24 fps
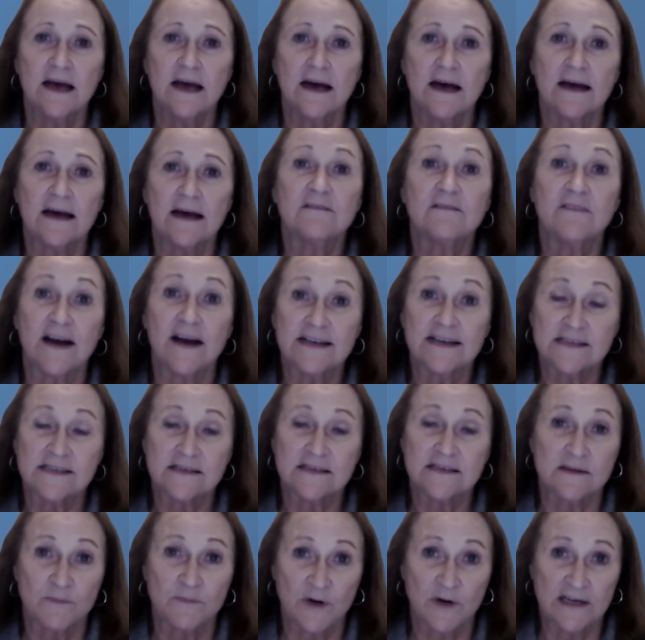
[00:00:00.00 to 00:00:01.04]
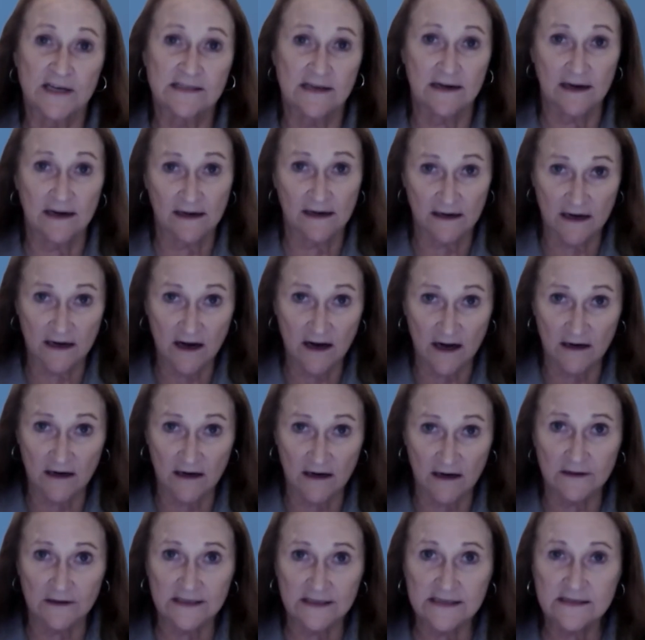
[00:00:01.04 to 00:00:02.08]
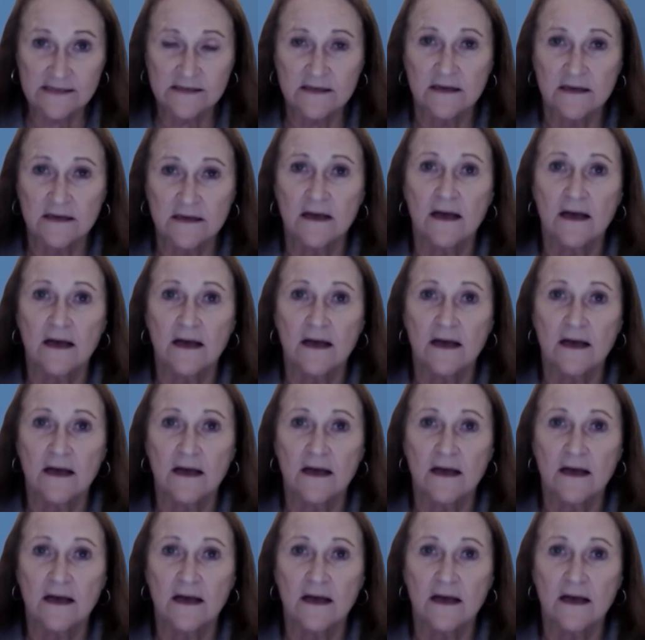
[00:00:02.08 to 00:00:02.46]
advises the President and Congress